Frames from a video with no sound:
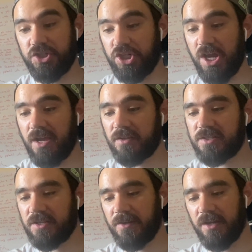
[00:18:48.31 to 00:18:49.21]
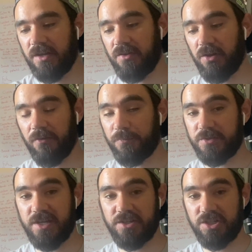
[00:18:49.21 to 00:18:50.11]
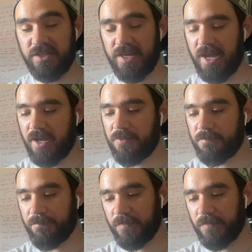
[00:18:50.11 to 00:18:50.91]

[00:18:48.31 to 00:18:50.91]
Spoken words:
checked, and the loft was actually out.